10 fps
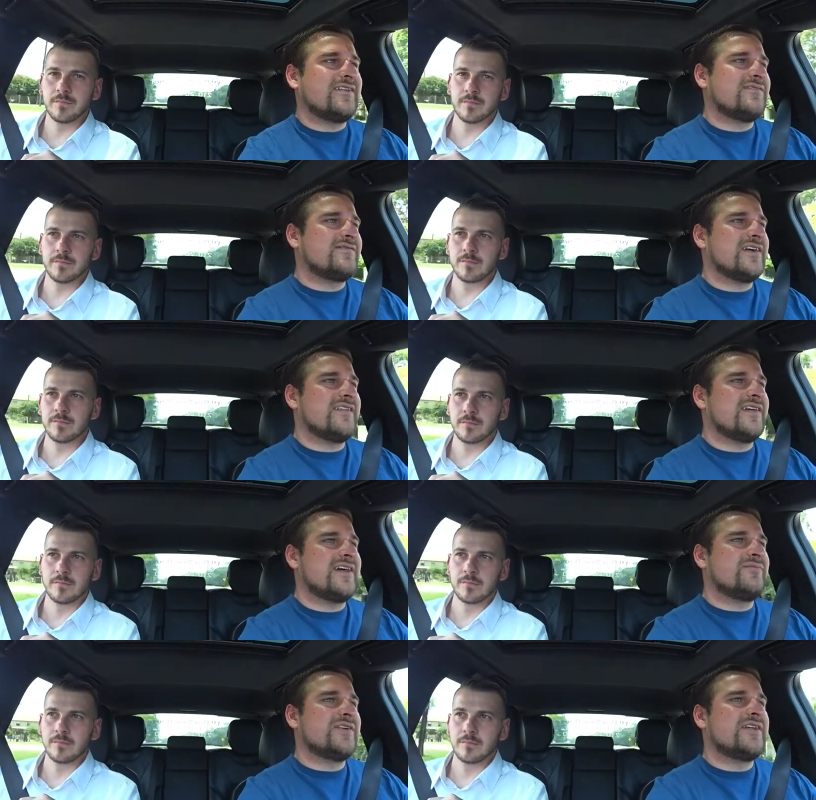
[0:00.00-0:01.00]
Speaker 1: you define
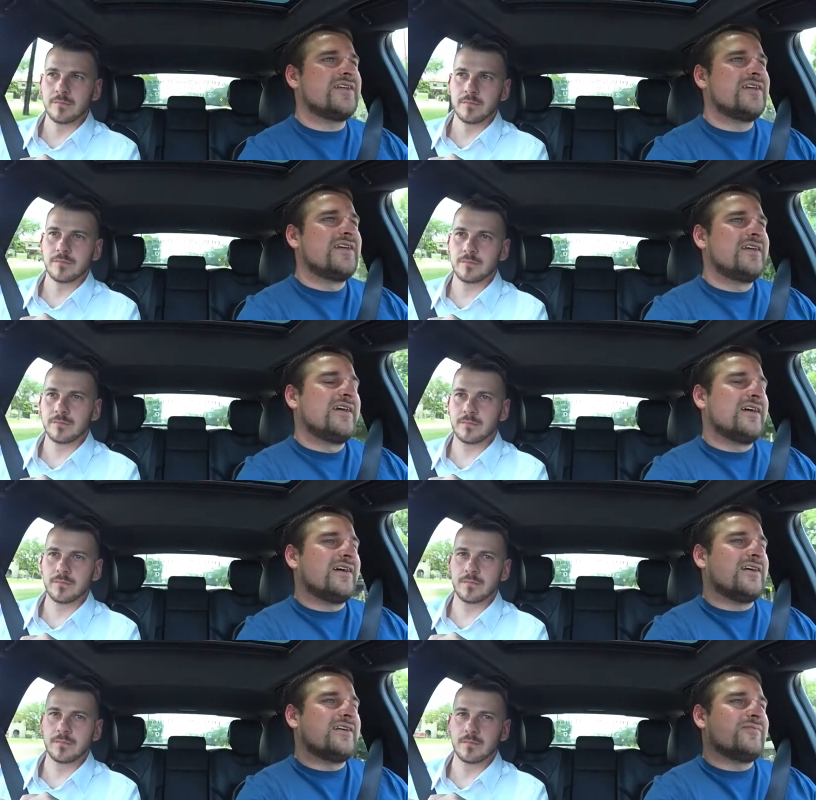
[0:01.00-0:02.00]
that. But
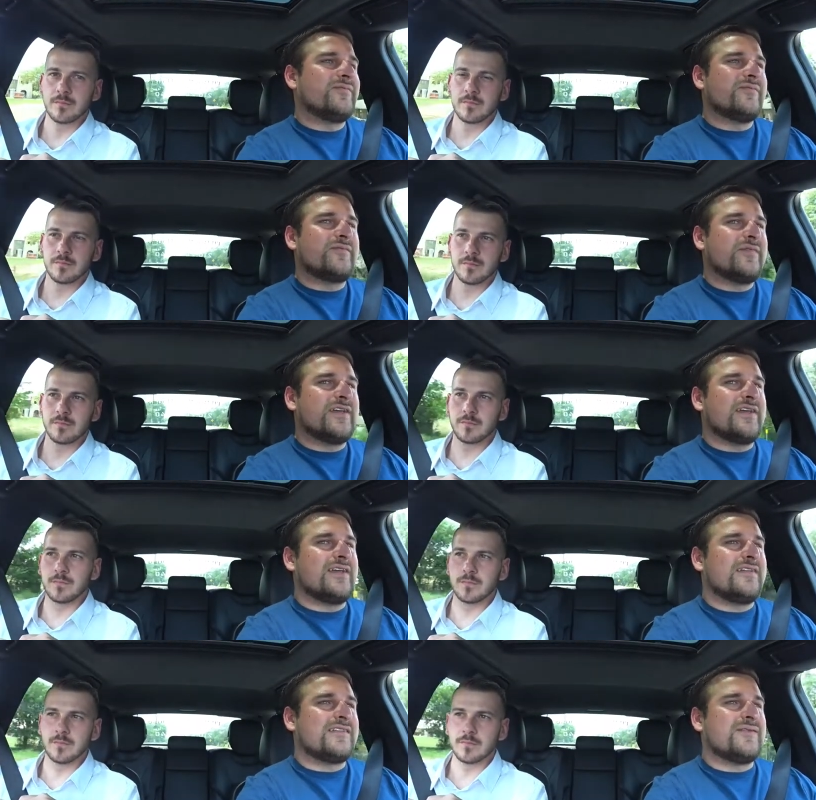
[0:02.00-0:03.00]
um,
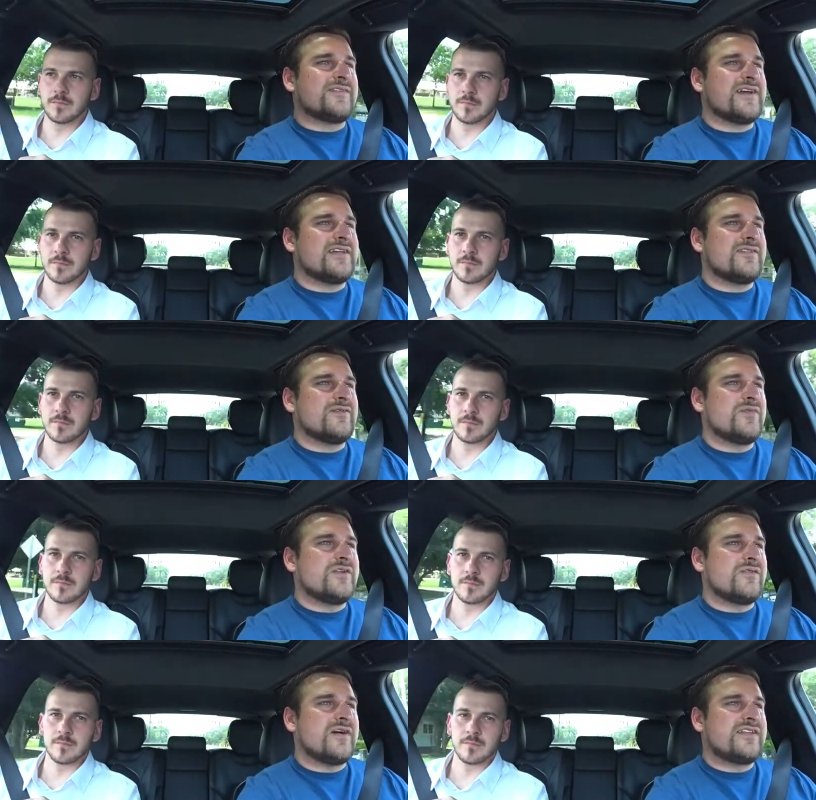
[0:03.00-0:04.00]
it seems like the
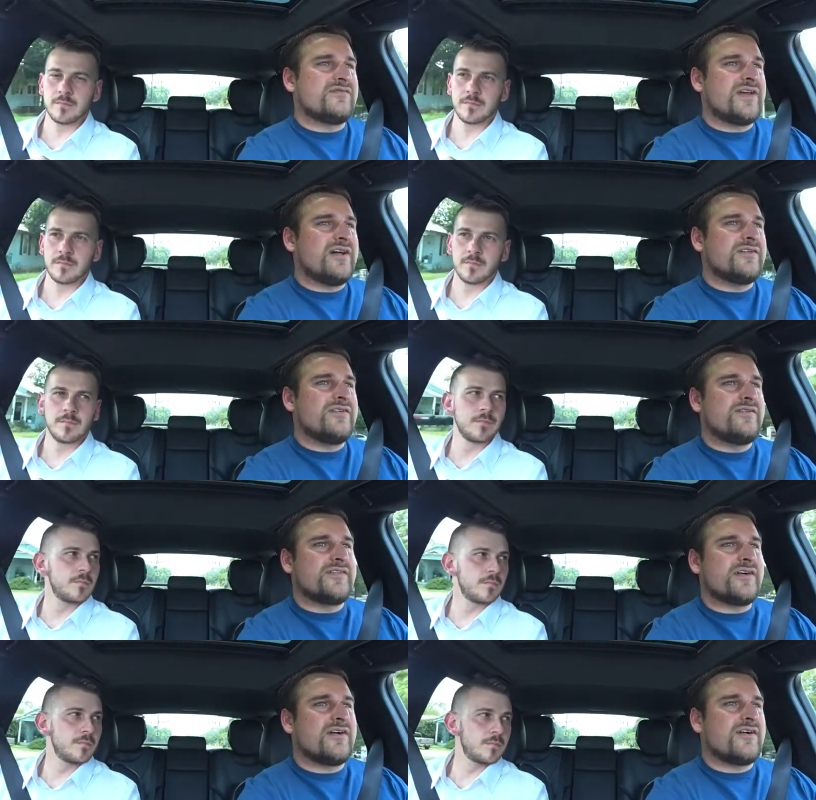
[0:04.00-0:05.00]
middle class values
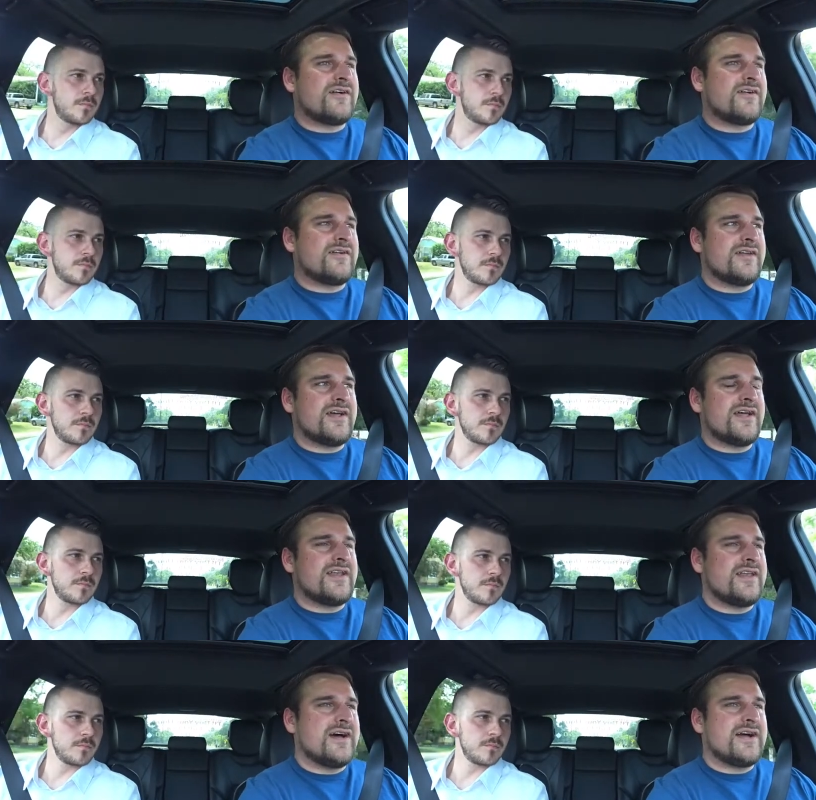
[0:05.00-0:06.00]
are
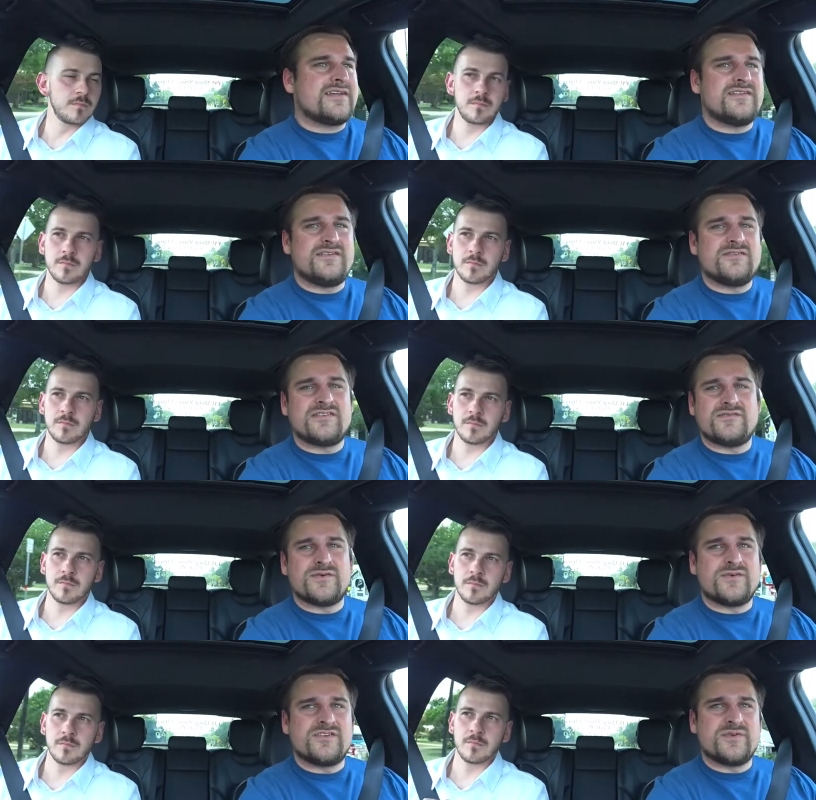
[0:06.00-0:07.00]
not conducive
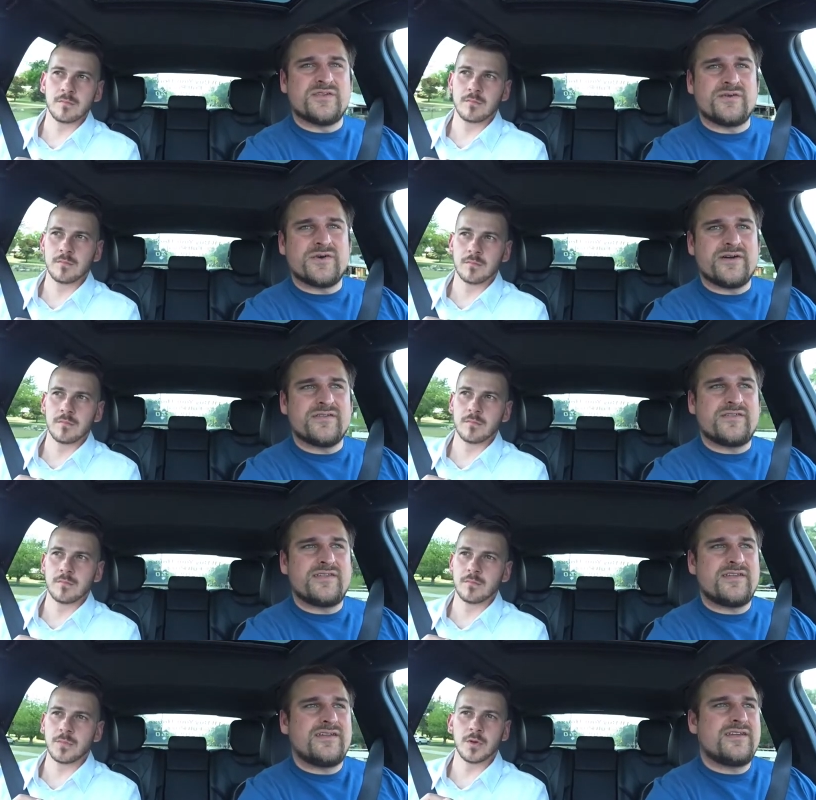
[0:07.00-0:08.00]
towards building wealth.
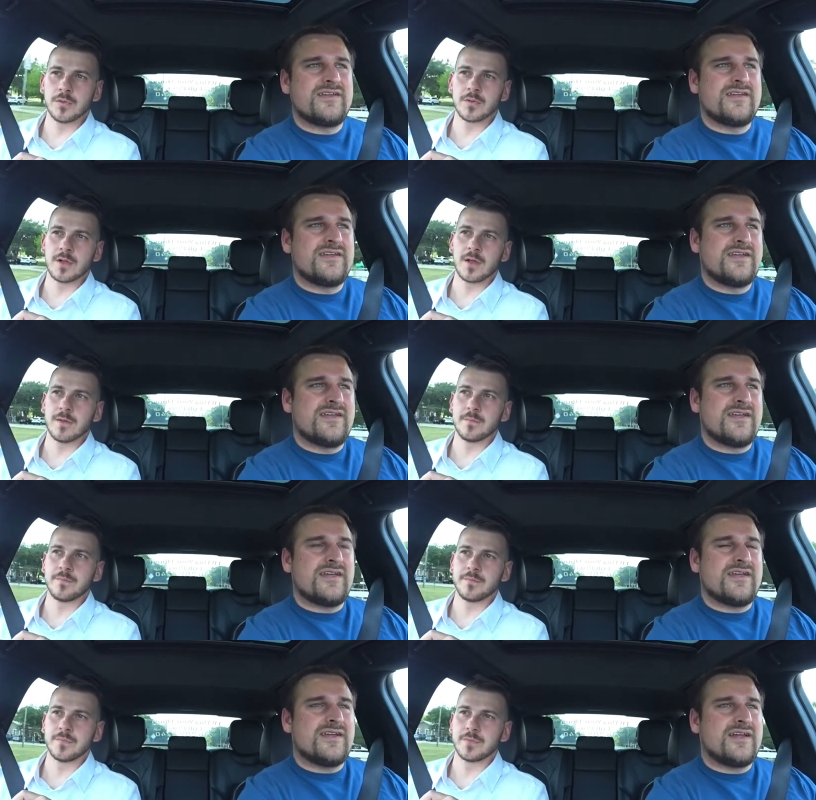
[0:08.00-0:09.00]
No, they're not.
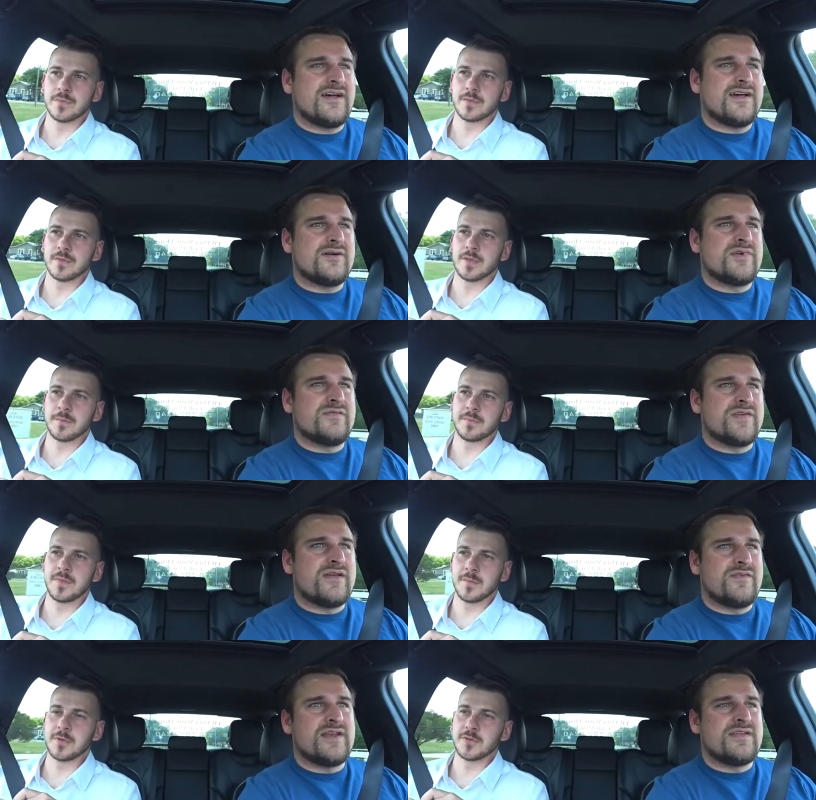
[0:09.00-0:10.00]
Um, if,
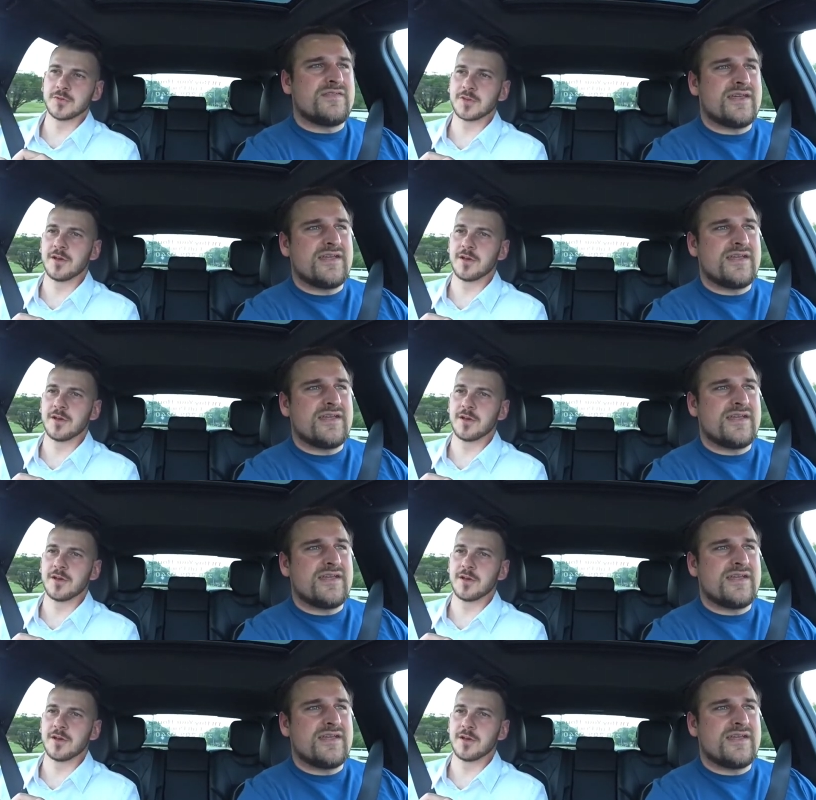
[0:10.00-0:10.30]
they if anything,